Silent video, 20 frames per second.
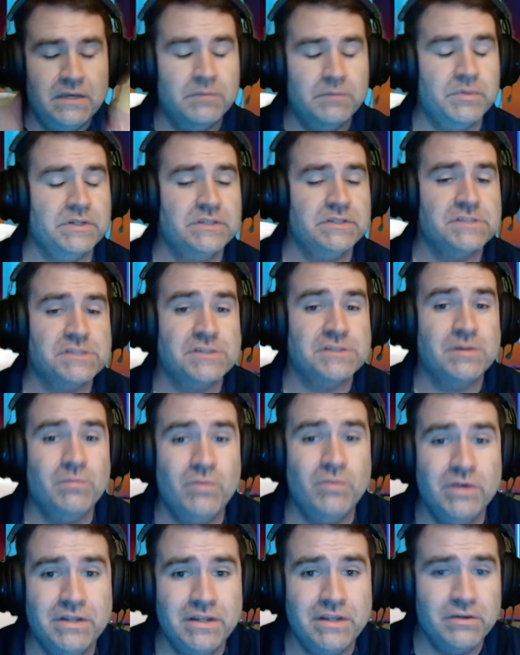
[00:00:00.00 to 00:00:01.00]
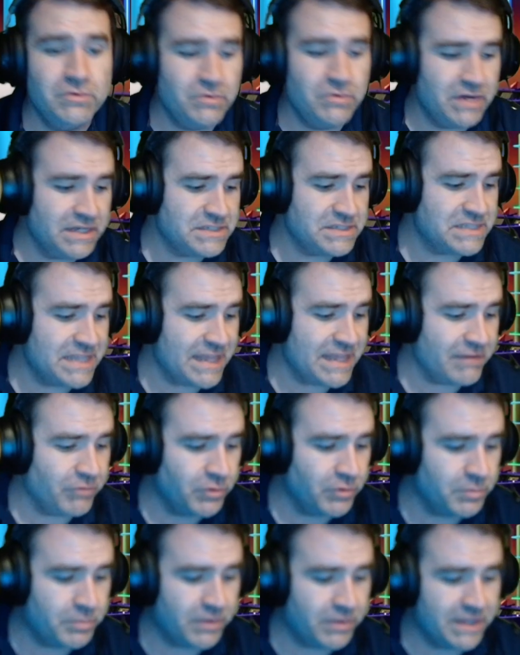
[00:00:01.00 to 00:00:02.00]
But someone who has
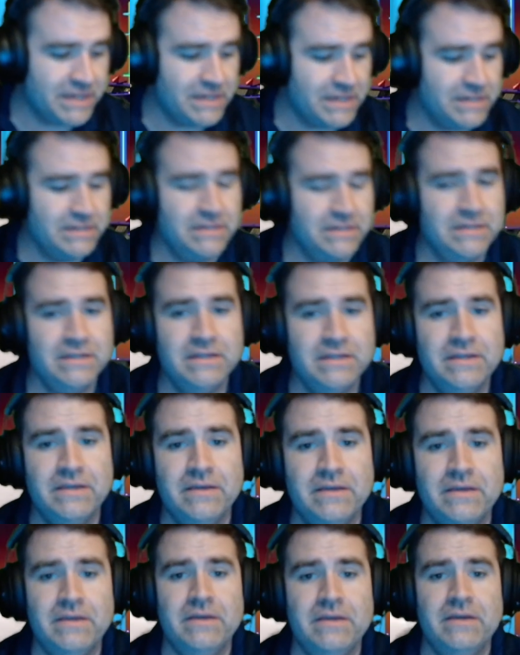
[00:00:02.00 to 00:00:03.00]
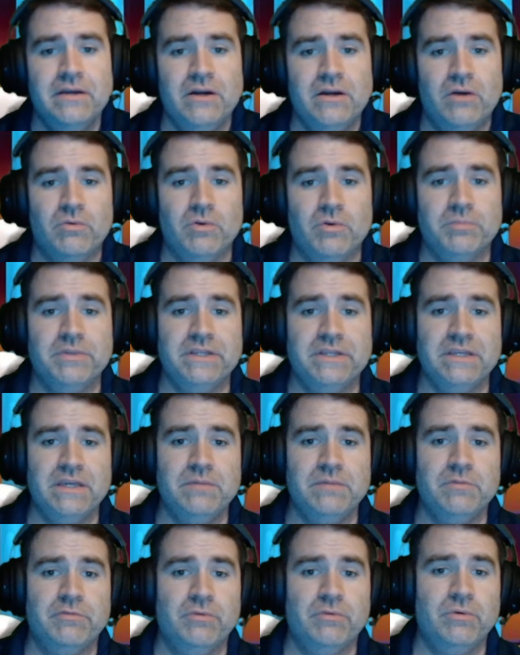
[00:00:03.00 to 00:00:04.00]
never played a role-playing
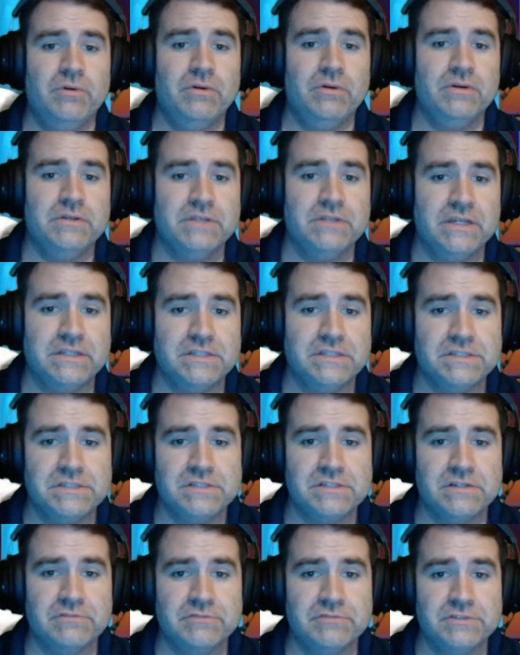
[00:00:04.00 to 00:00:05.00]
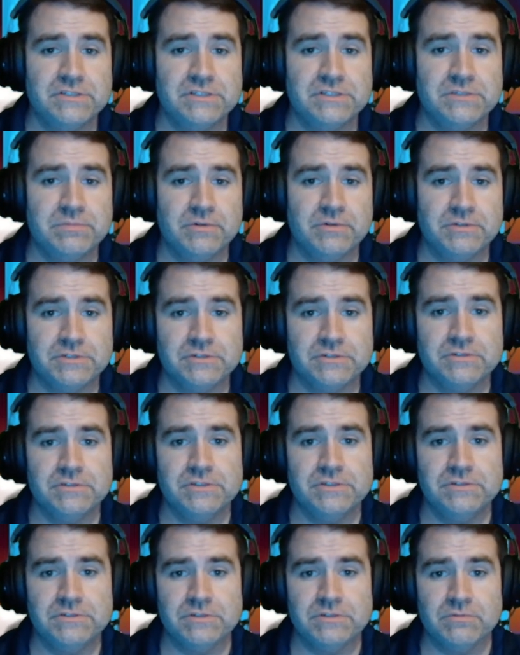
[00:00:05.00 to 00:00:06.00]
game before, like this is their first exposure
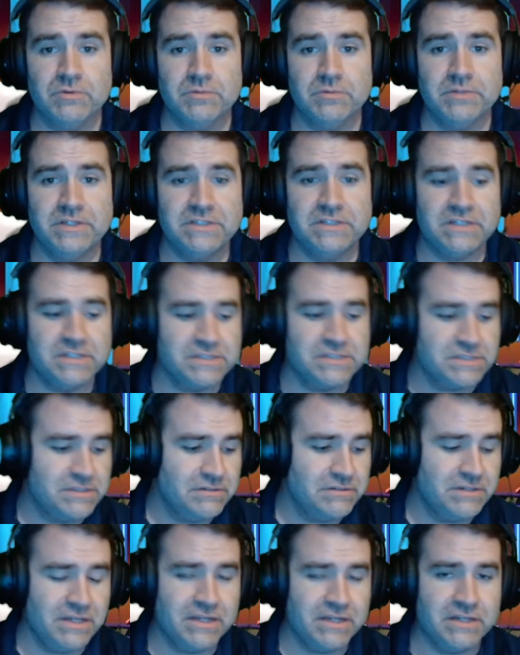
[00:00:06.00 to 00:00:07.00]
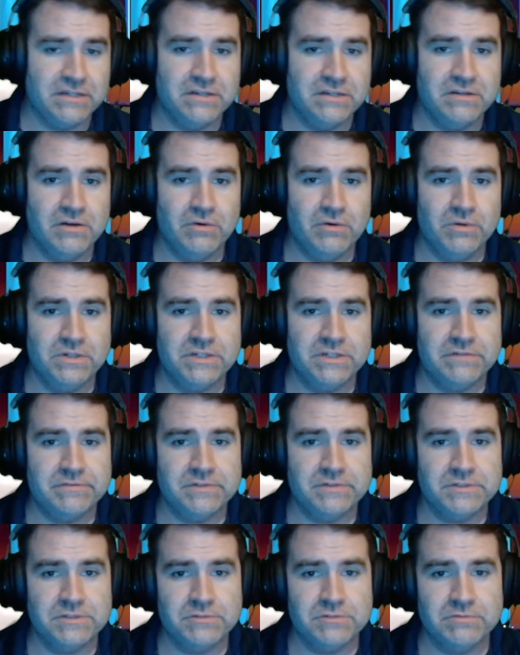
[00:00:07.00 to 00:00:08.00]
to using role-play dice, they're not going to know a
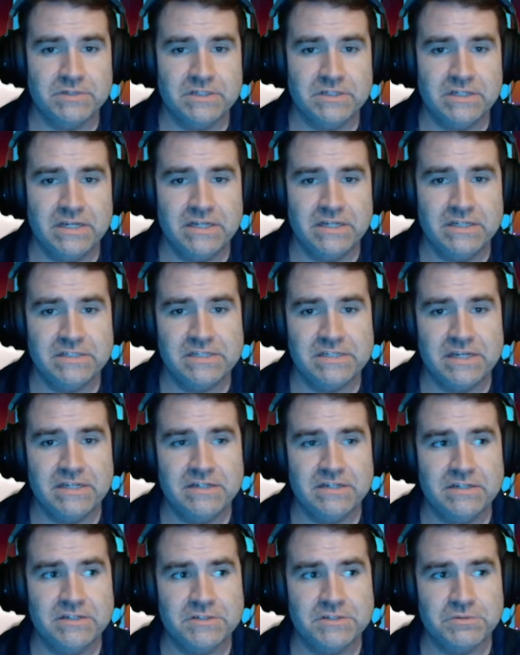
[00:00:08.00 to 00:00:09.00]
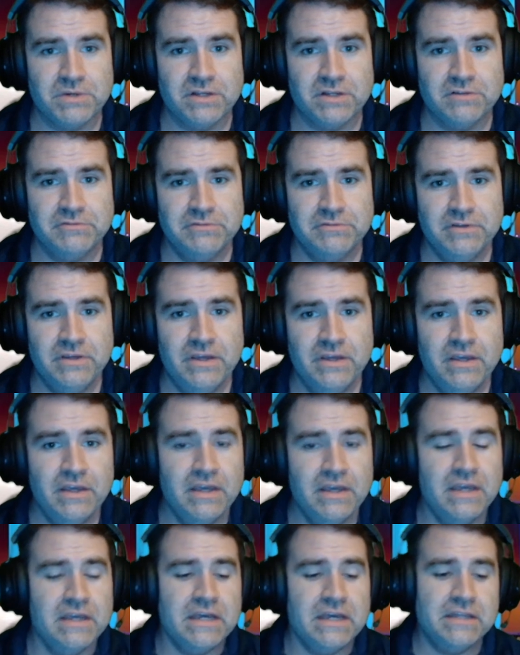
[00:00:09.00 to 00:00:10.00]
difference between an 8, a 10, and a 12.
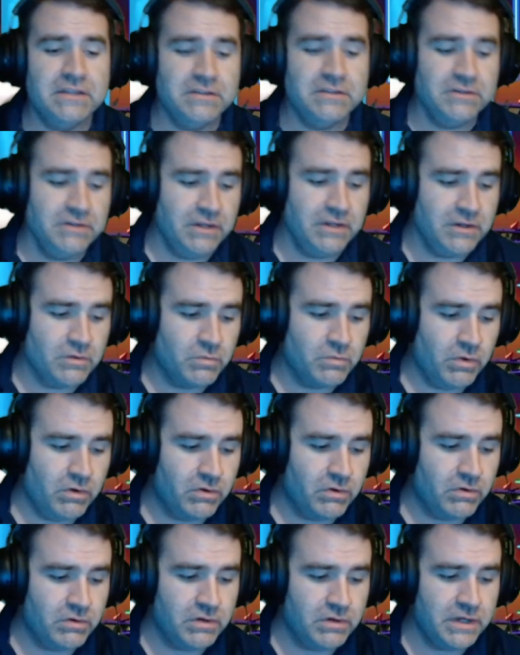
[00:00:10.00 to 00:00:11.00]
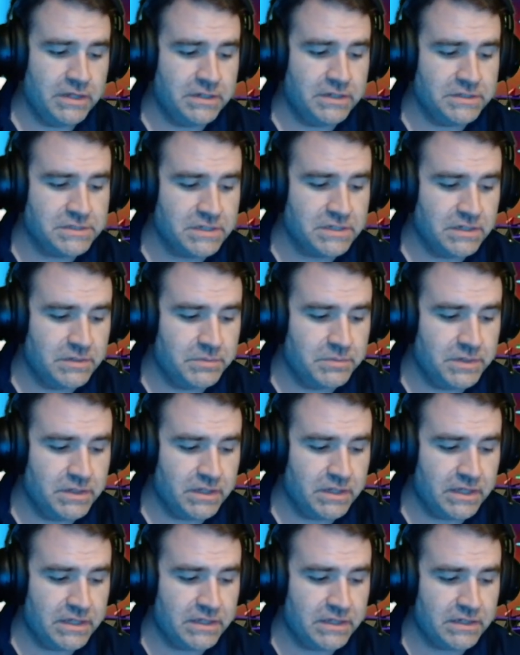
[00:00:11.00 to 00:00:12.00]
And then they're going to roll, and it's going to be
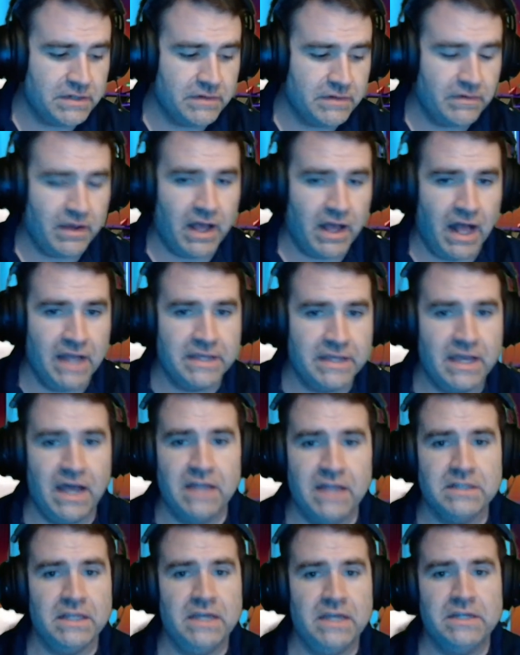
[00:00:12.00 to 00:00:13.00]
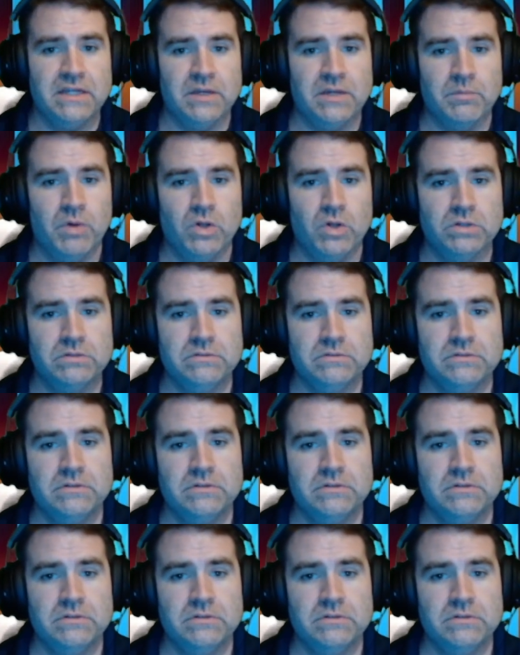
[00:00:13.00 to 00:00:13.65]
like, I got lightning bolt.